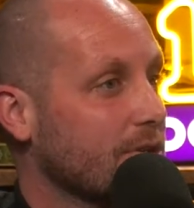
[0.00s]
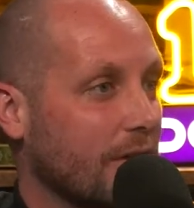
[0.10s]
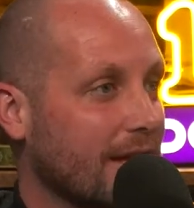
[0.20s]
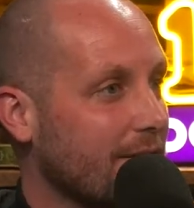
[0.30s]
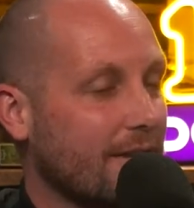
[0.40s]

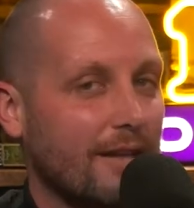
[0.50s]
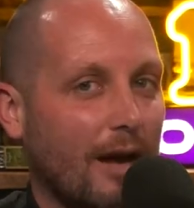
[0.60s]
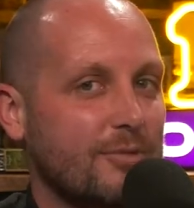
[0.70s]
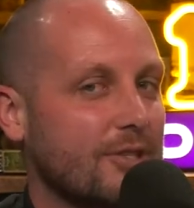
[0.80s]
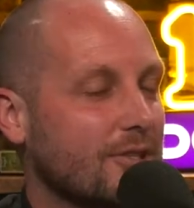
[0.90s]
Again,
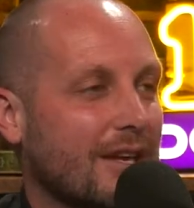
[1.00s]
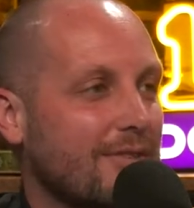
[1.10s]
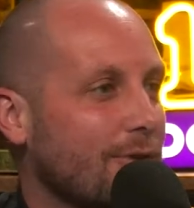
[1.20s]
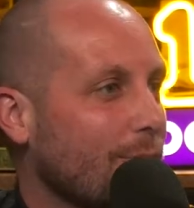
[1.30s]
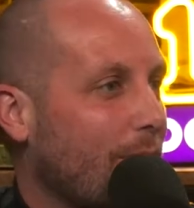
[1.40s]
I'm just
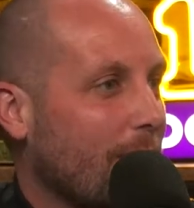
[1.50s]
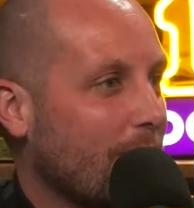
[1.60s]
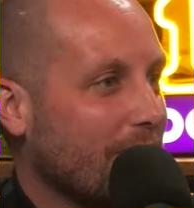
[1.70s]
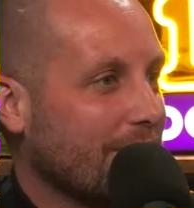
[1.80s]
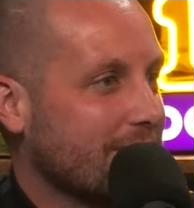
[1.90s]
giving you the
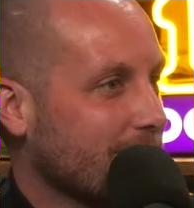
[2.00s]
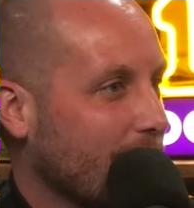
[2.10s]
probabilities.